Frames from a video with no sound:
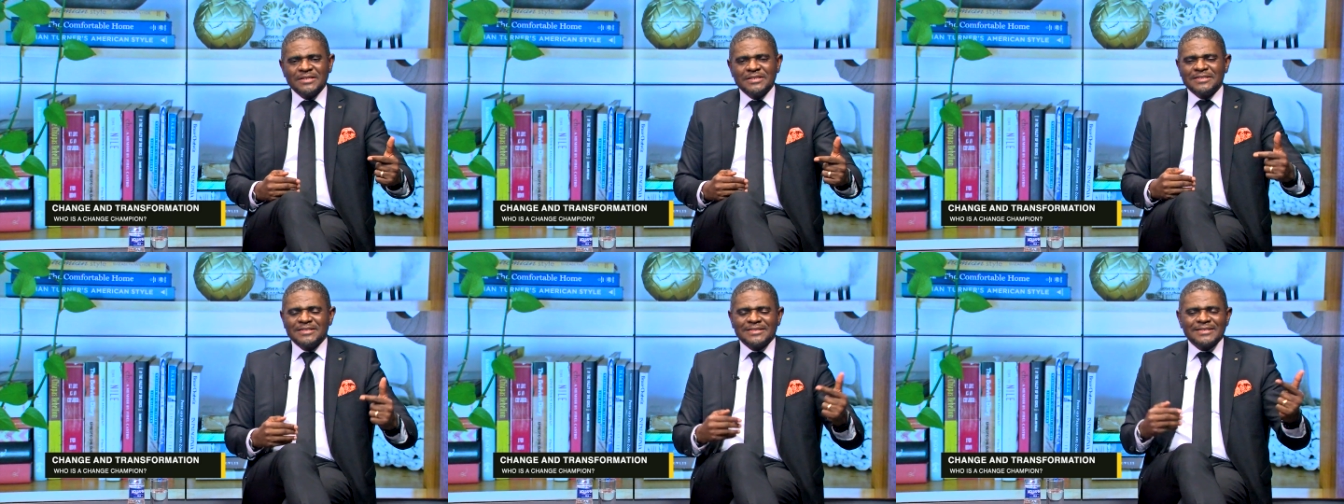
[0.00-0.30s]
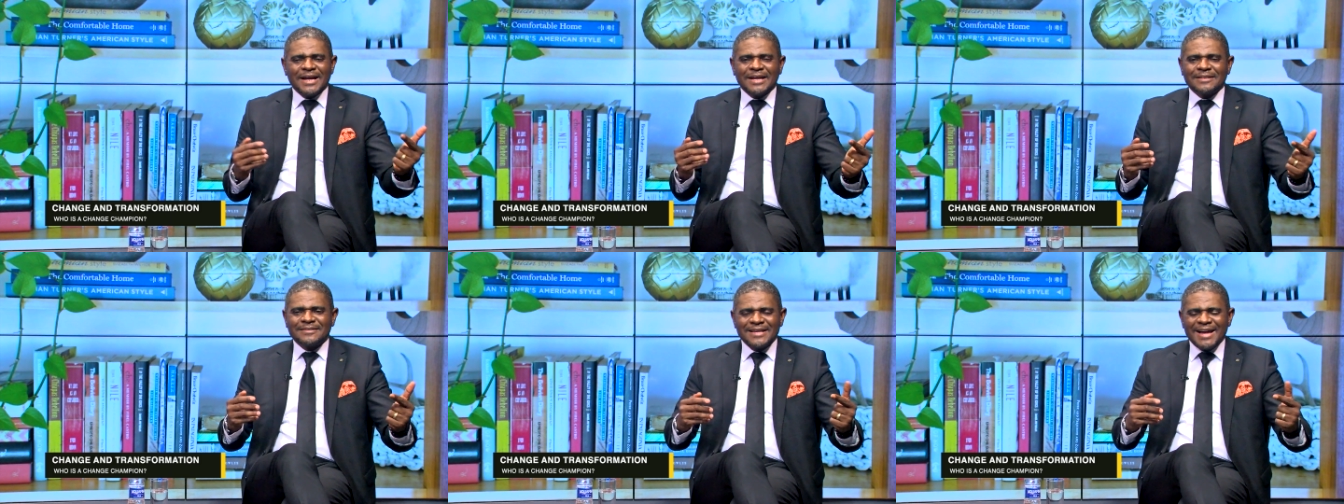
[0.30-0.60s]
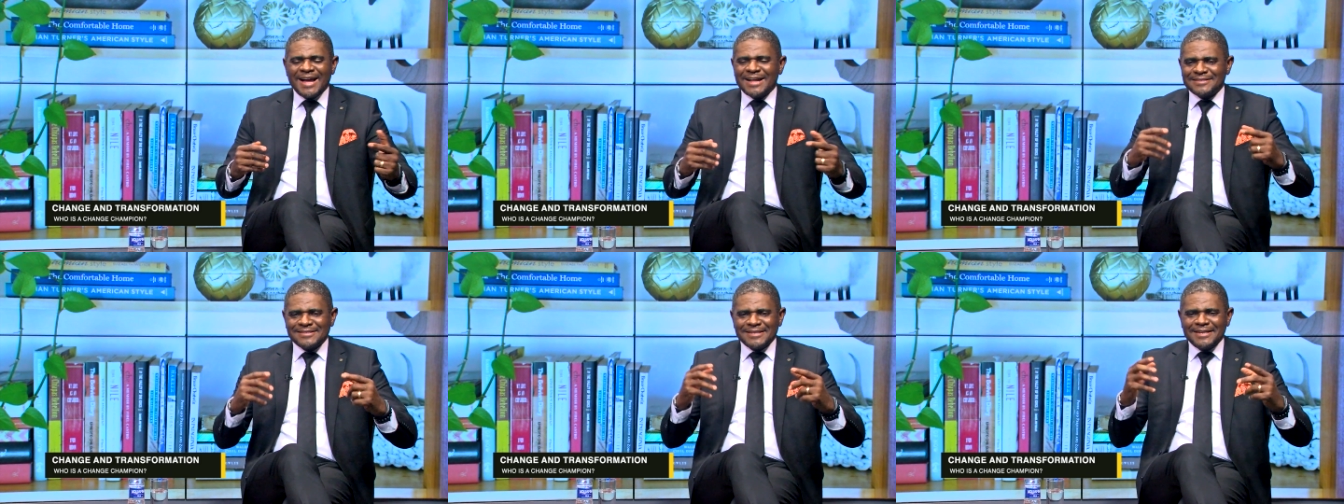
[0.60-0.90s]
starts
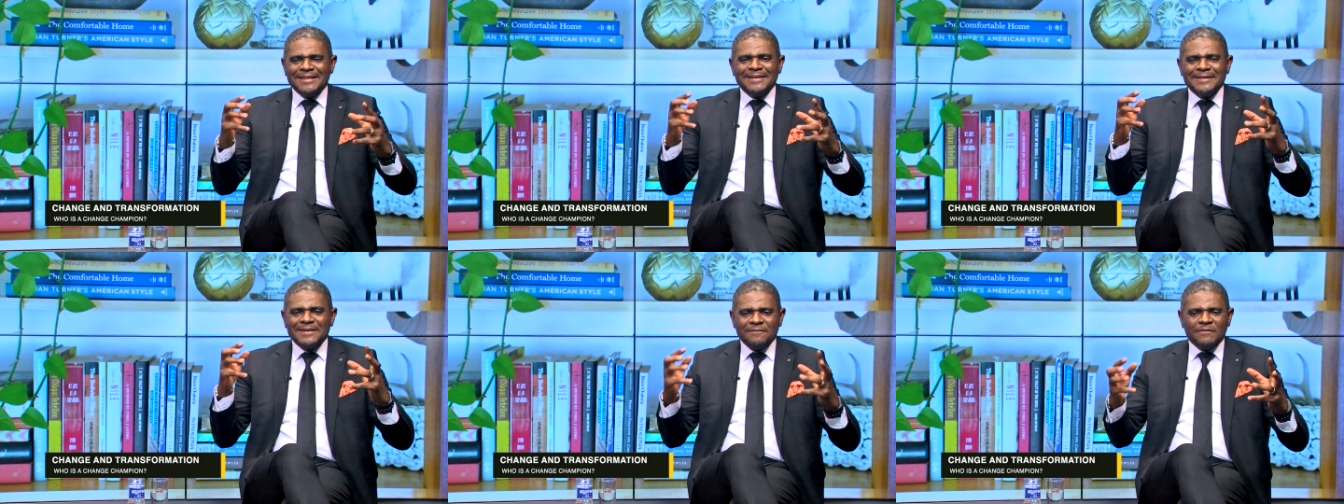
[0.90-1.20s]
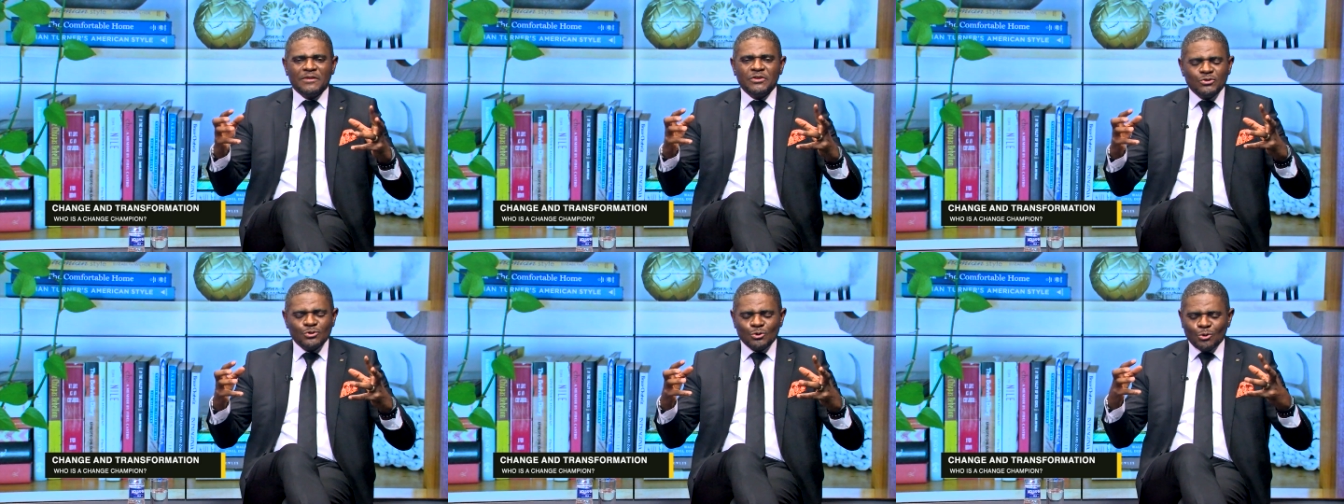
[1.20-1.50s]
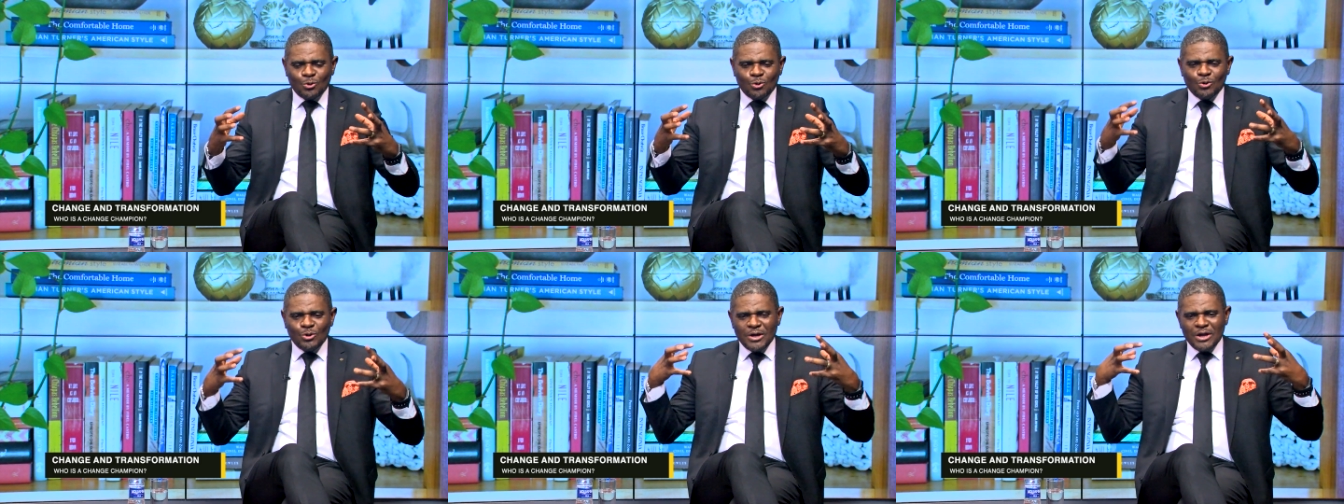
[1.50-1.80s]
at
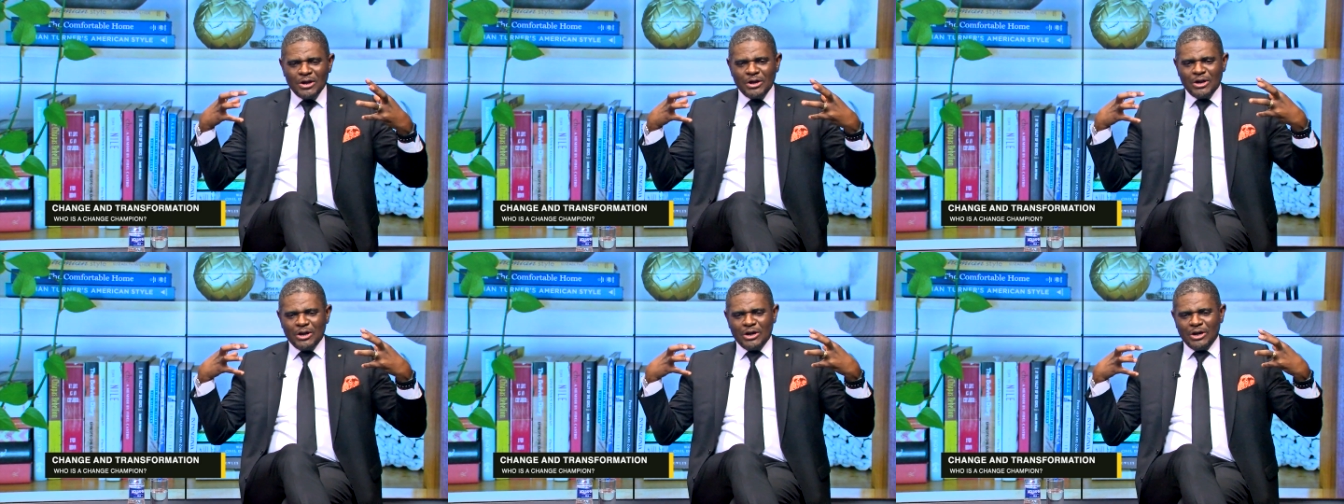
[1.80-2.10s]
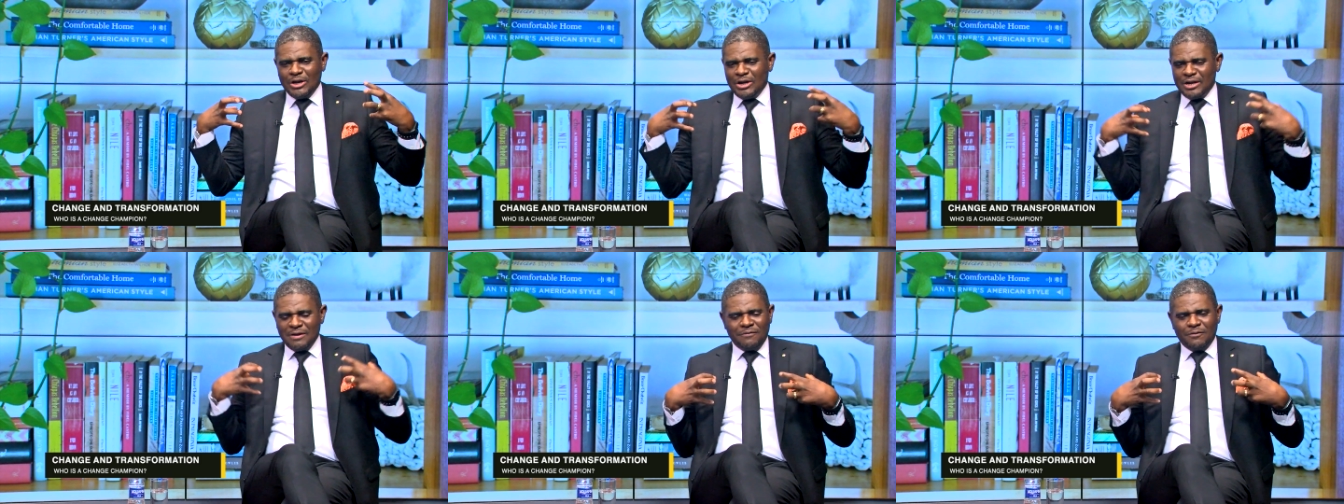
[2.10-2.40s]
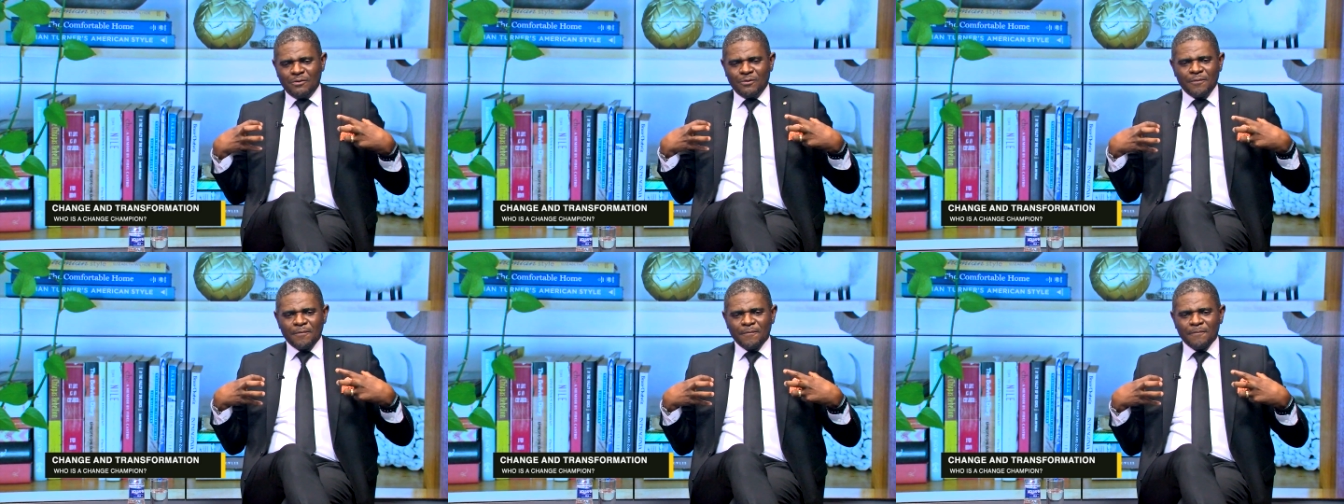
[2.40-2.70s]
individual
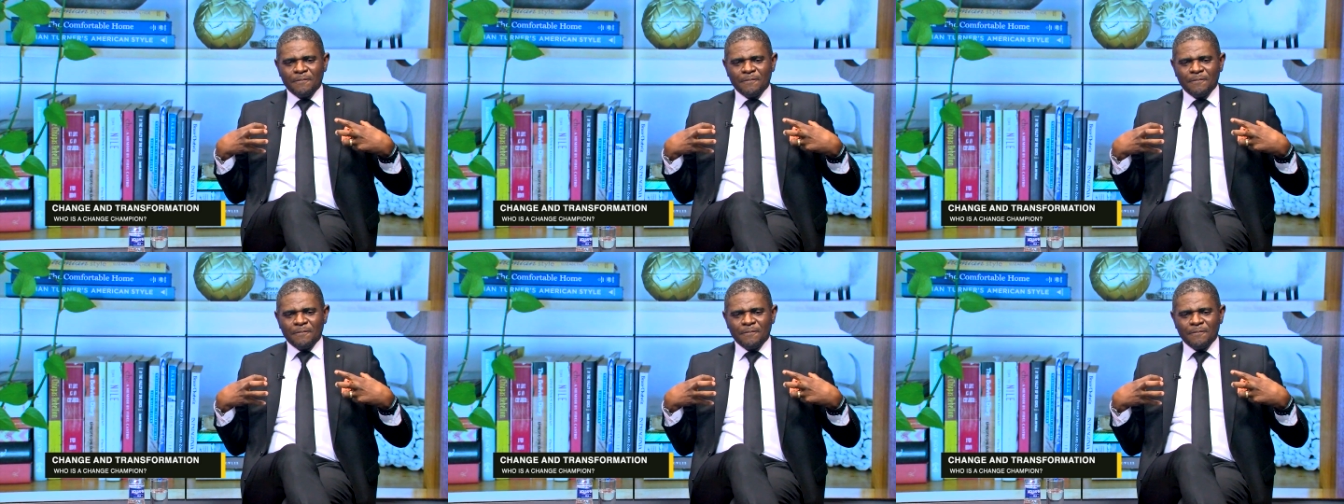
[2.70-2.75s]
level.